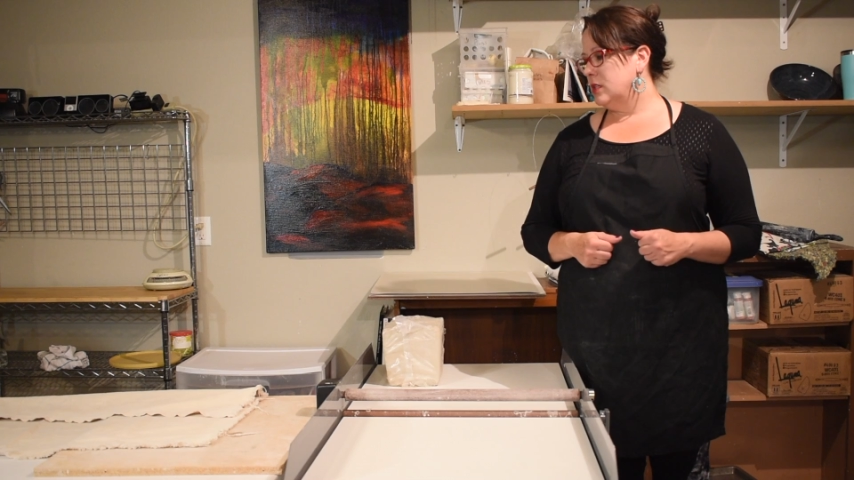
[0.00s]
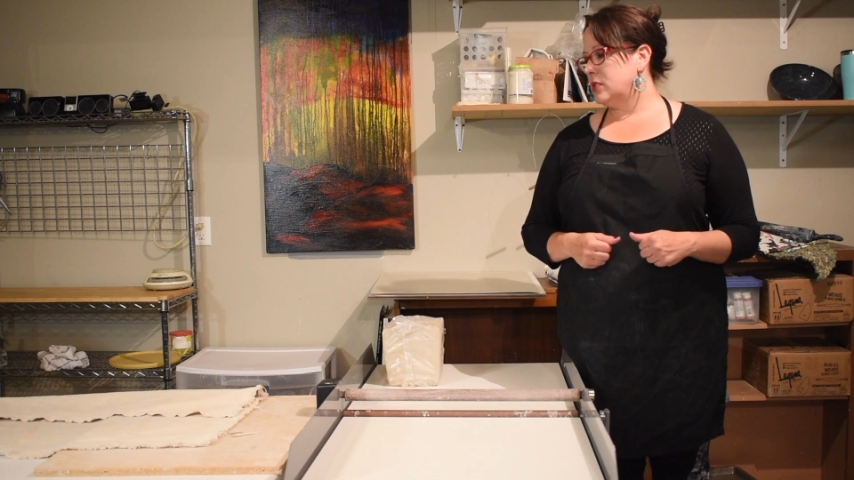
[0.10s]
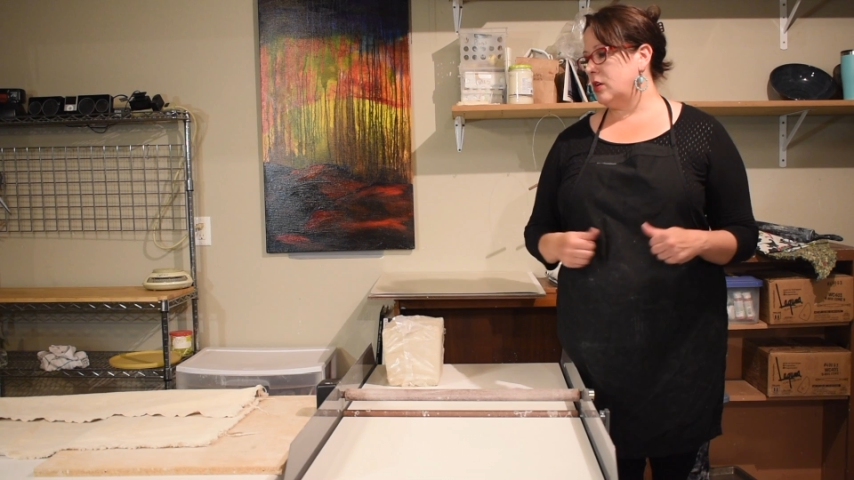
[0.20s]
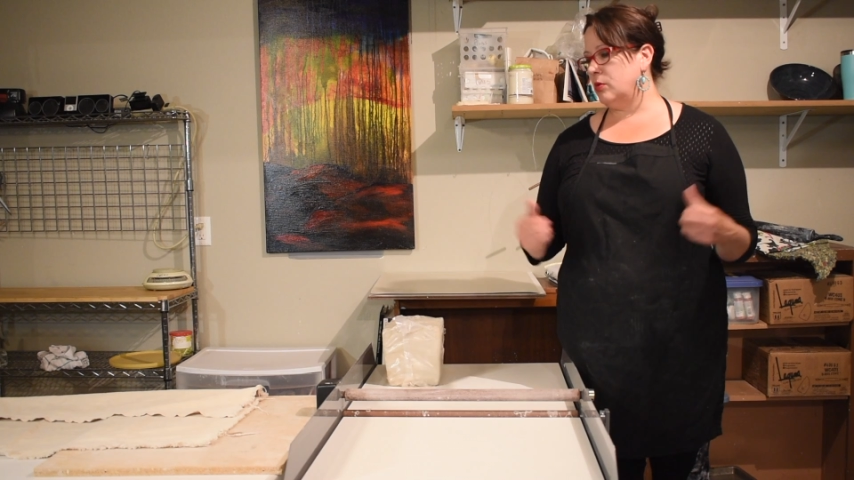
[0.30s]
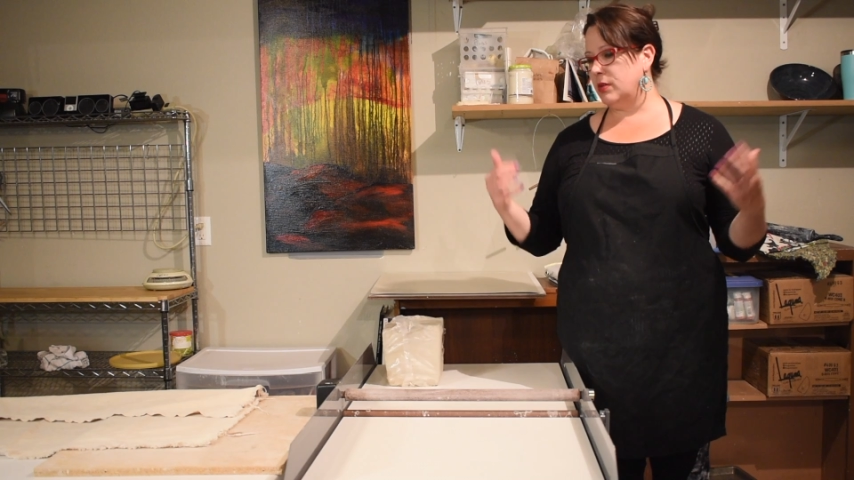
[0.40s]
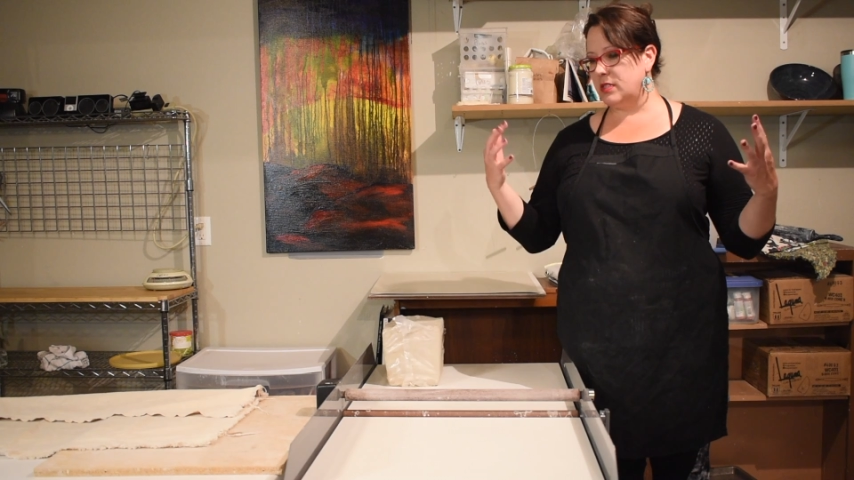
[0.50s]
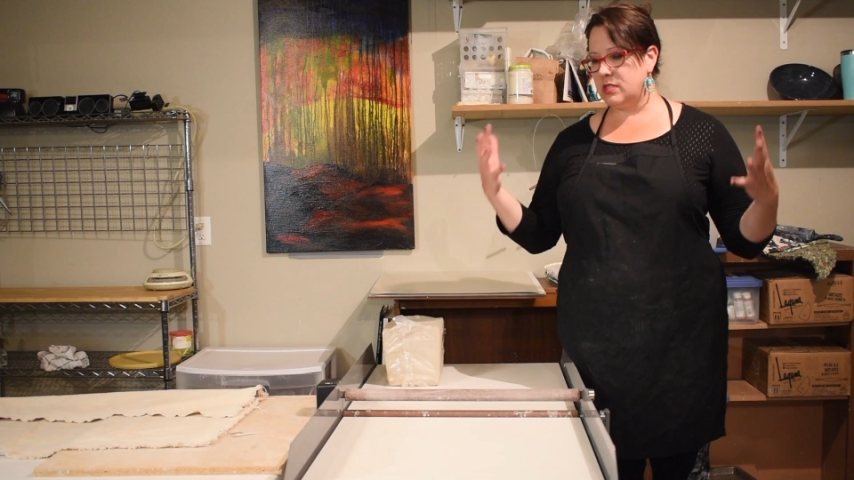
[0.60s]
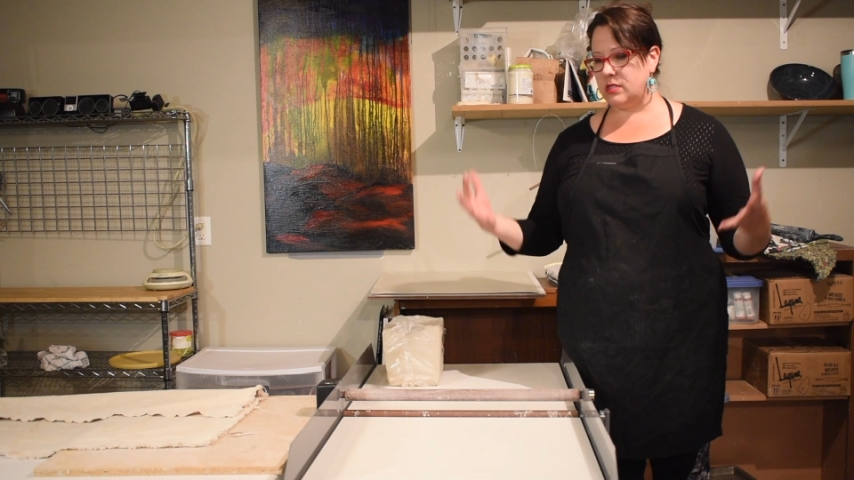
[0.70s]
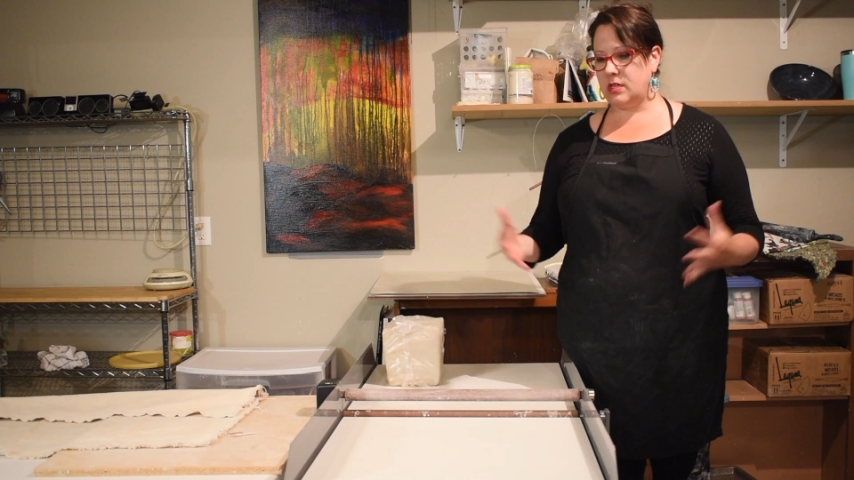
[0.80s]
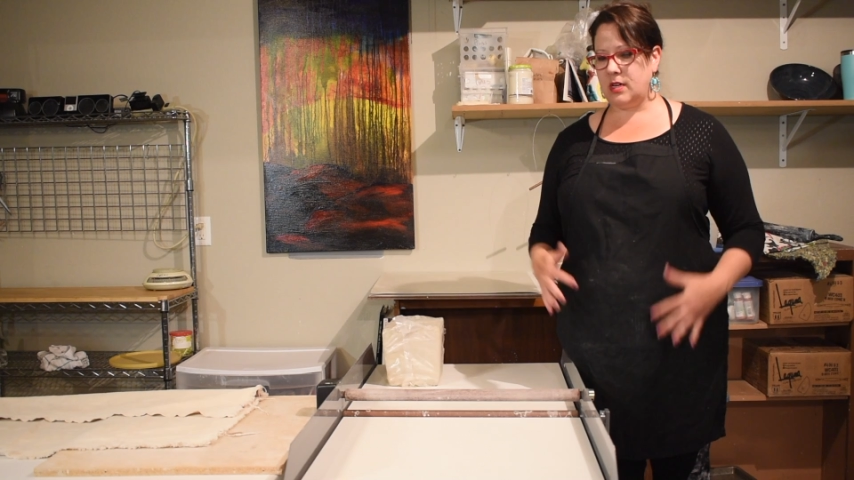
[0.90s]
So
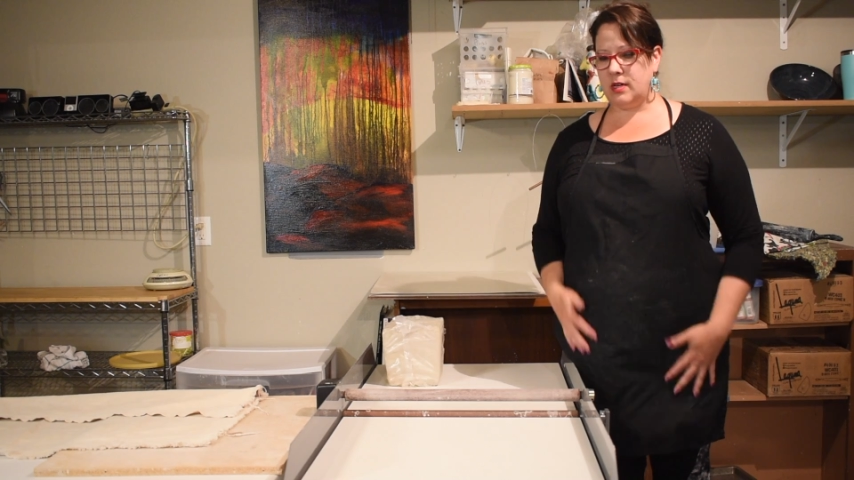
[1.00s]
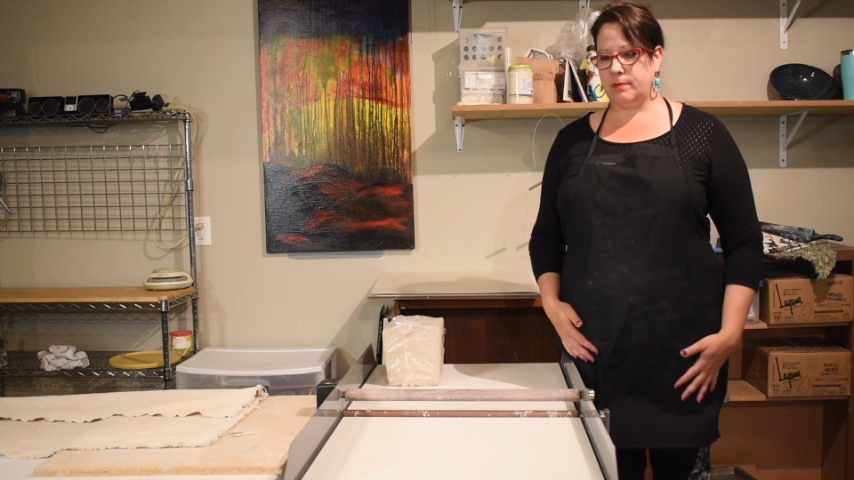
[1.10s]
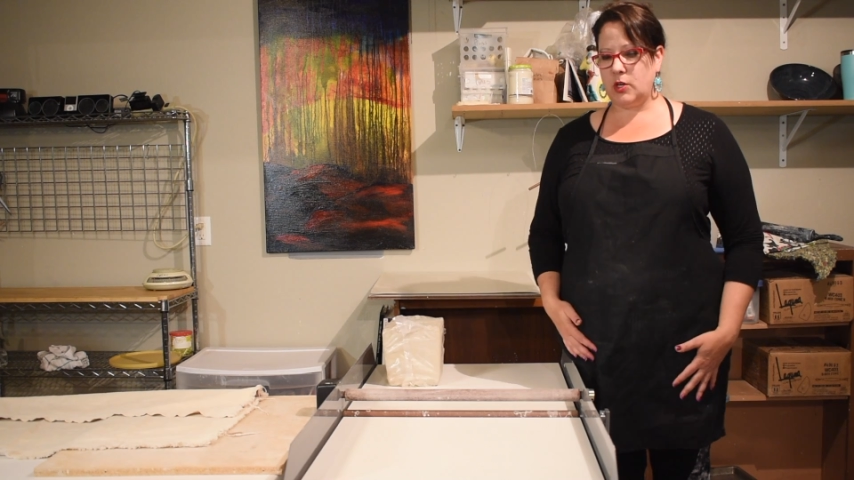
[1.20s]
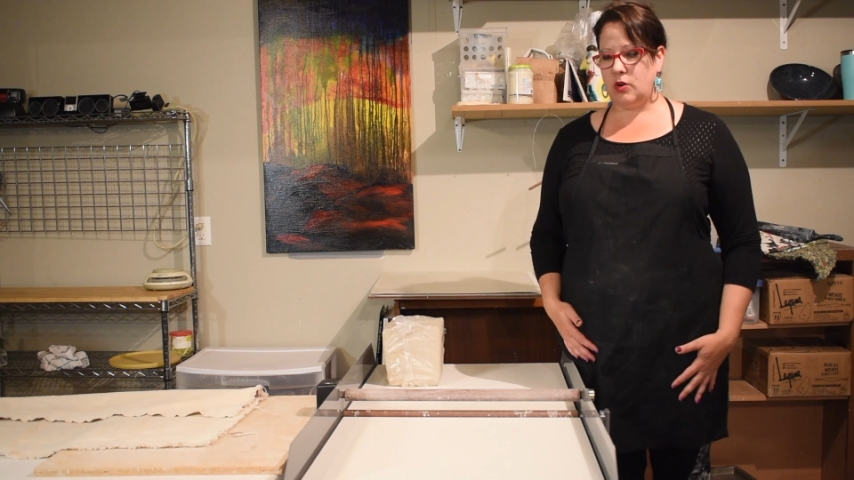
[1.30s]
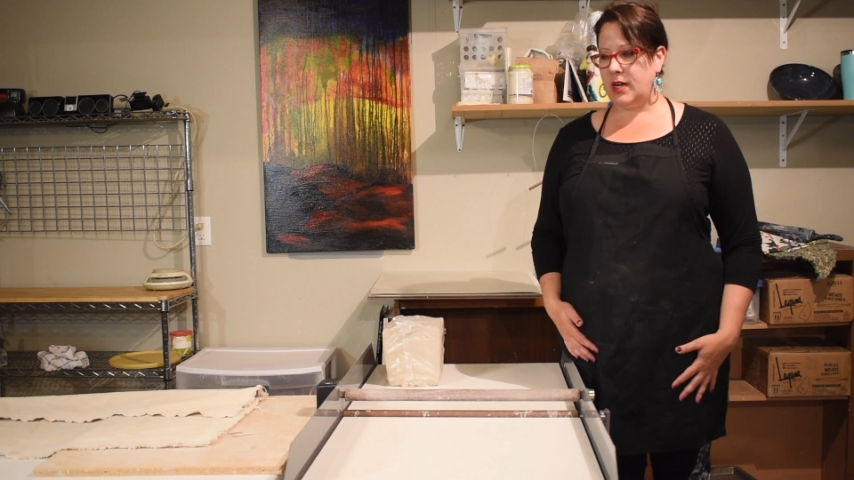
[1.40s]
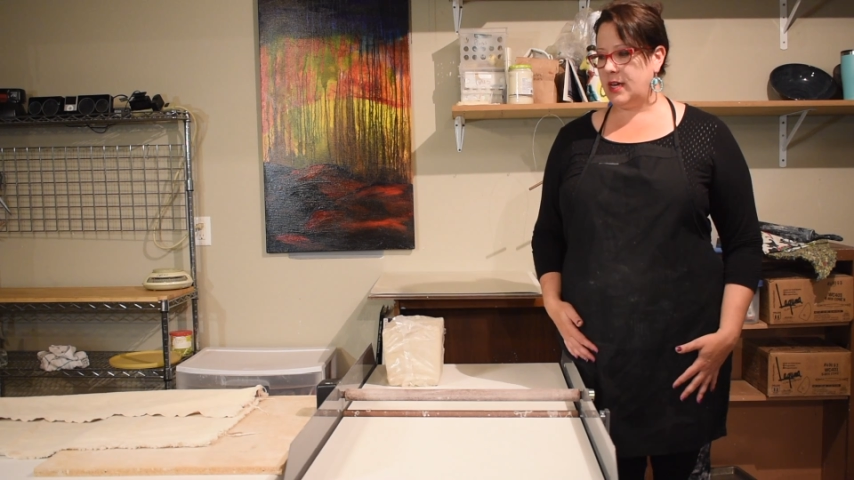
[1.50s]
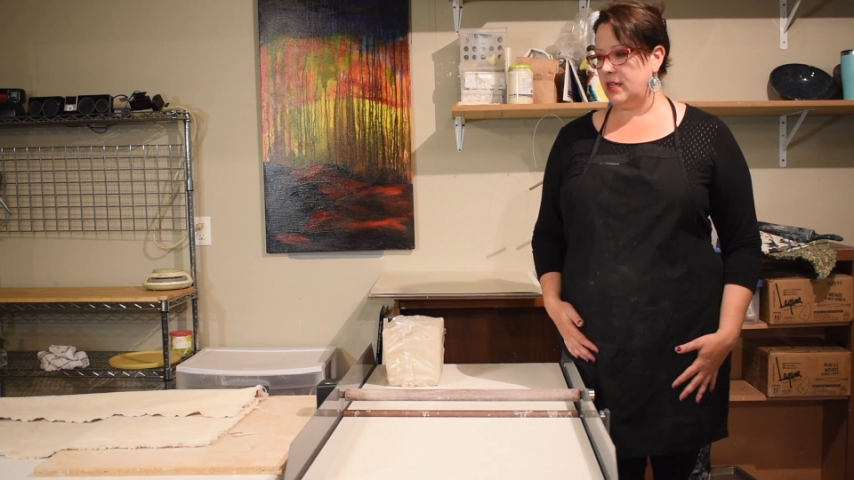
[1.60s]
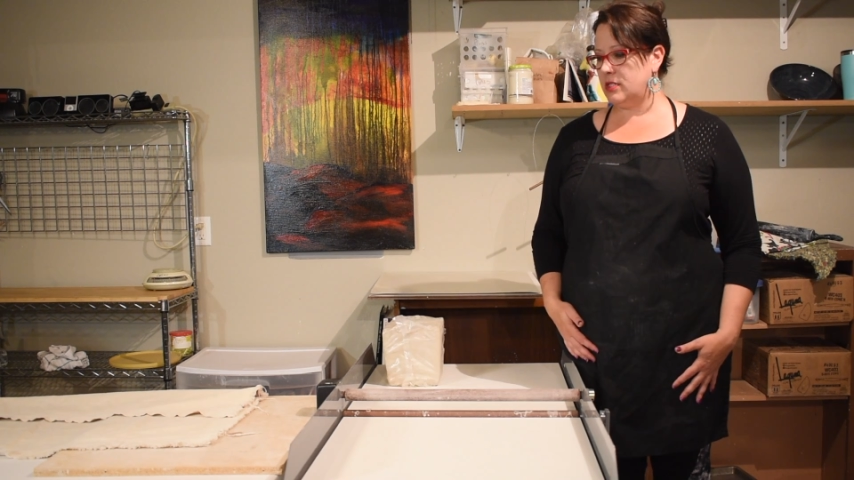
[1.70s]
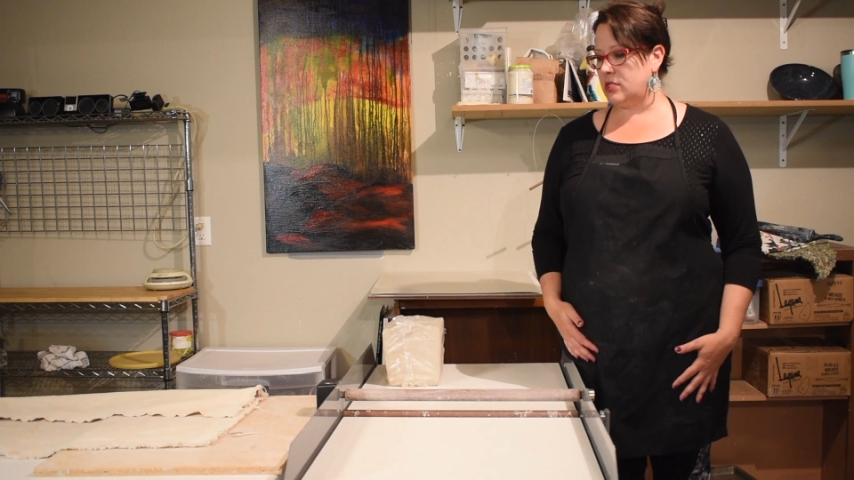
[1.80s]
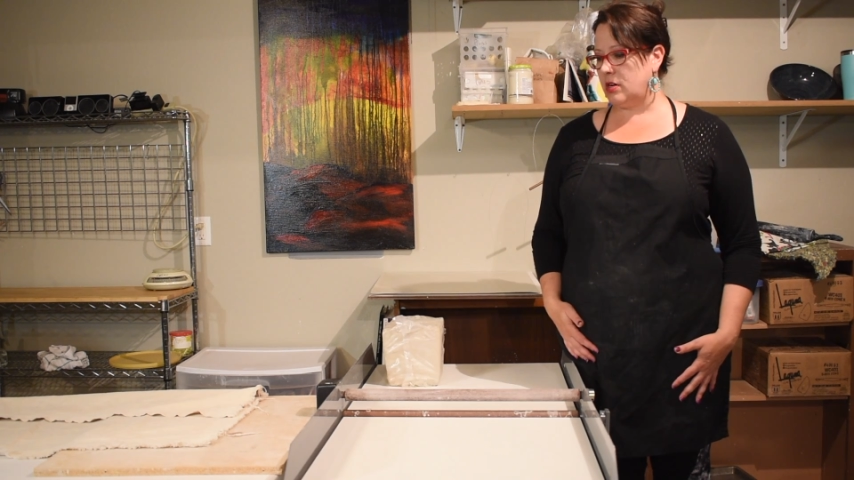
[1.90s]
let's go ahead
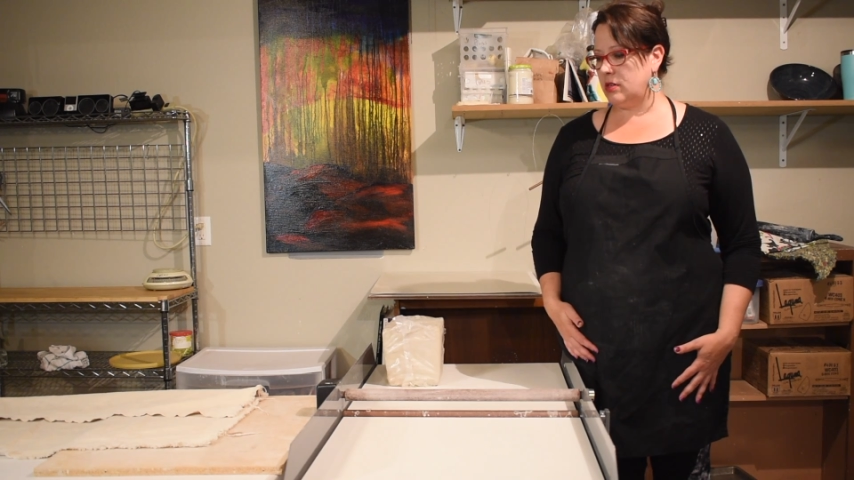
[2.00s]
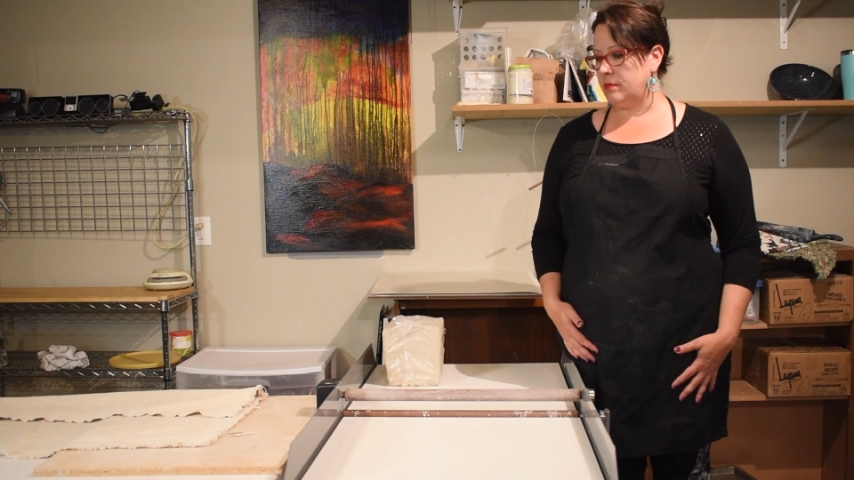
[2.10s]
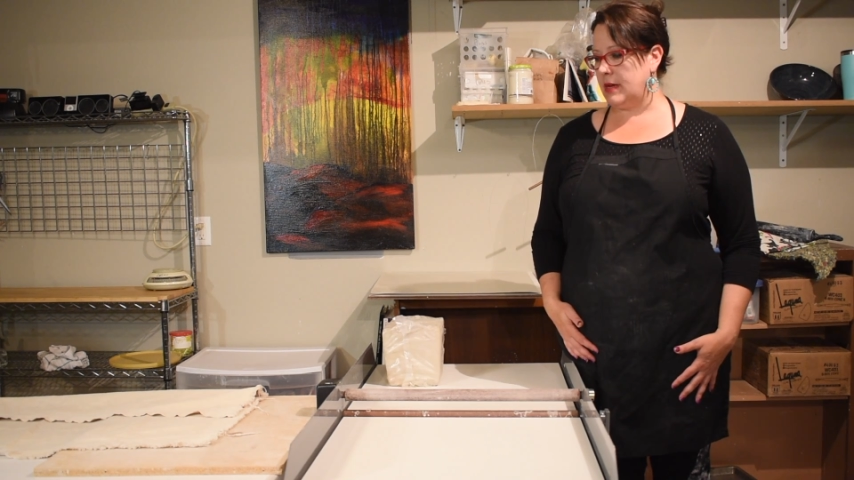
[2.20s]
and start